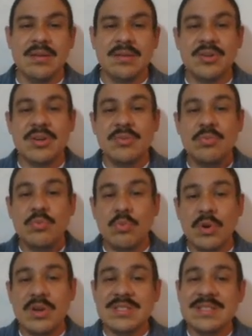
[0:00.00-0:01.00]
There are
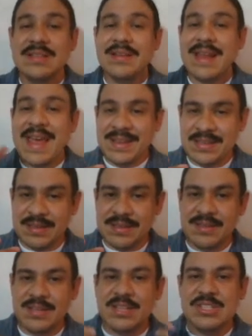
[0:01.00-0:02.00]
words in Latin
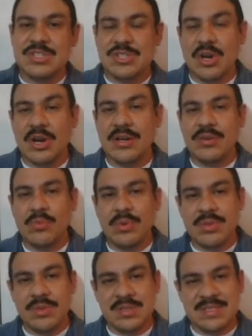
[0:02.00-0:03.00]
that started
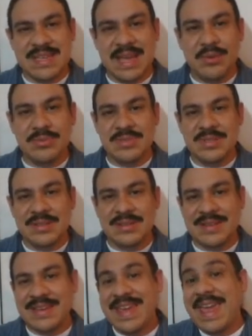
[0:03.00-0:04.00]
with the sound
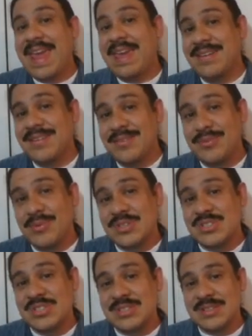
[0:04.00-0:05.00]
K,
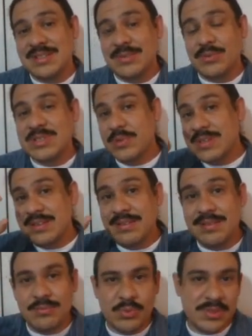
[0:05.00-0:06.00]
which uh, was written
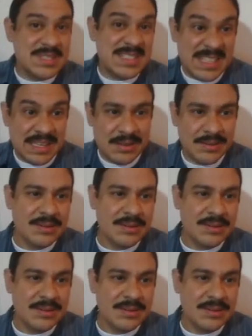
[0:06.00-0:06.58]
with a C.